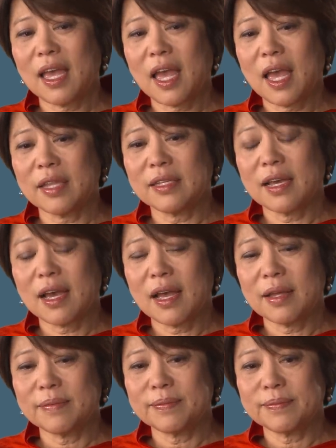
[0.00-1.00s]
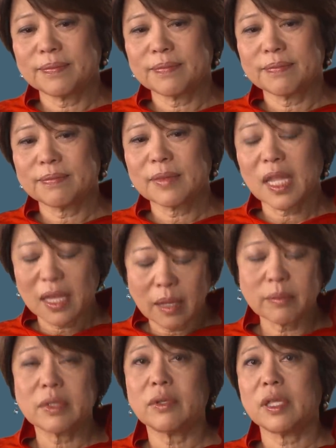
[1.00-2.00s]
and um, came
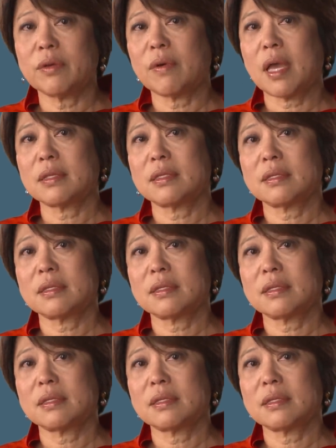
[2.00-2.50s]
to the U S